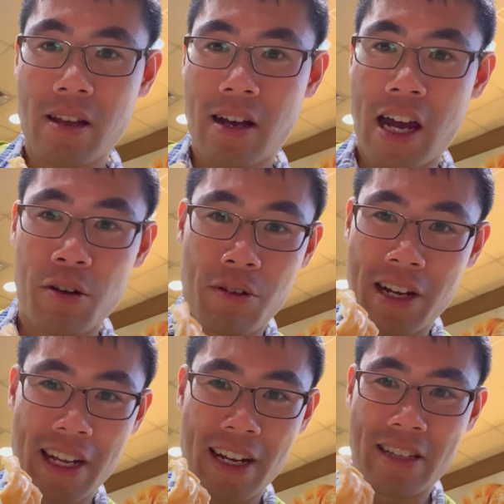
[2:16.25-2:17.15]
I don't want
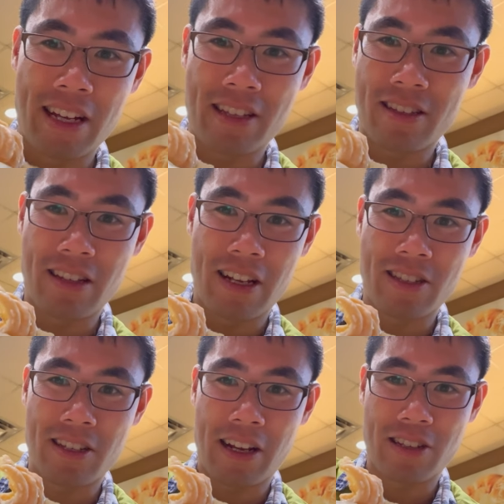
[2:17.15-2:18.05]
to get addicted to these
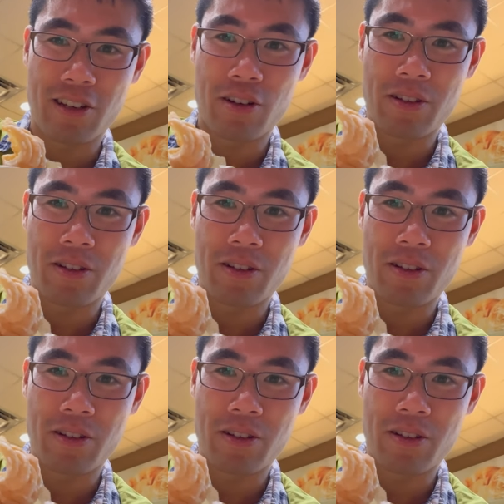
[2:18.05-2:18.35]
things though.